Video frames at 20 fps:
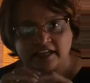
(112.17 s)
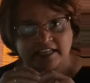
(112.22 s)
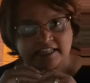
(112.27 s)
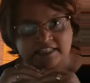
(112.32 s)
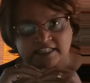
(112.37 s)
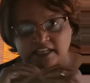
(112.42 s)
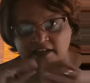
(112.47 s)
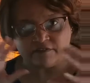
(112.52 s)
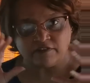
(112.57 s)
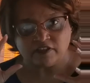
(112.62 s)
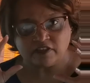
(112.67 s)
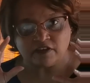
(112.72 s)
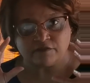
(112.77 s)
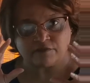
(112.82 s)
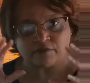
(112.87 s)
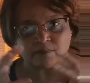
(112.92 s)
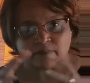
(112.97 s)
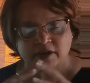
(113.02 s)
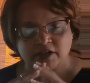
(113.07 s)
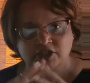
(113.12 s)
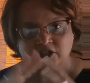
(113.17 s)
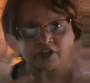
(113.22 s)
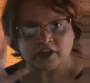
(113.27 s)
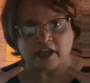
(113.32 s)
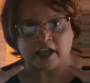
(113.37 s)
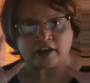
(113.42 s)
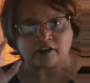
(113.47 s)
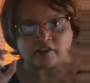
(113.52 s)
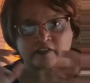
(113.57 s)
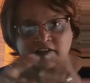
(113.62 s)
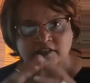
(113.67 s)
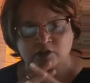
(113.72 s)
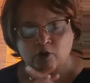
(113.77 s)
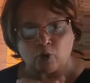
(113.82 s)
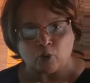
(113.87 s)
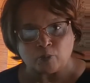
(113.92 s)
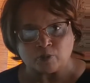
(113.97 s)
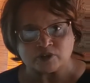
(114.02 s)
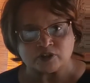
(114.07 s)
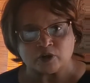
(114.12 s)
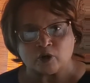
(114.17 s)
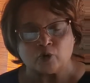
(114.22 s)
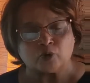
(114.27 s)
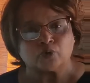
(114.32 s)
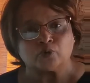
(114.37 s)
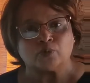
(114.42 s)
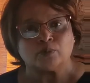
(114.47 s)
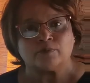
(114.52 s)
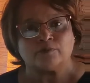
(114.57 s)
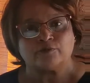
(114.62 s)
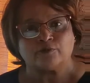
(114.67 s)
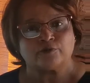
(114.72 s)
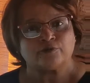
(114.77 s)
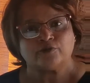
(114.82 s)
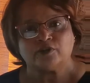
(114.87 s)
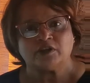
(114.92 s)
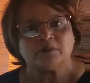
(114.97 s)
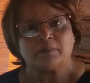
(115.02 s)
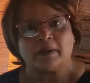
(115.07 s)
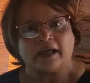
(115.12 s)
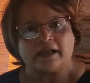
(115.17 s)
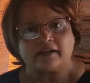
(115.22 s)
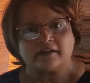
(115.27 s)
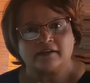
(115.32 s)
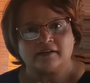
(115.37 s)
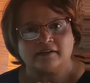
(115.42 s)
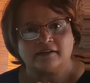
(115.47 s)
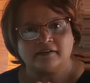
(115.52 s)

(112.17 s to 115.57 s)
He's giving the information and there's almost no room for feedback.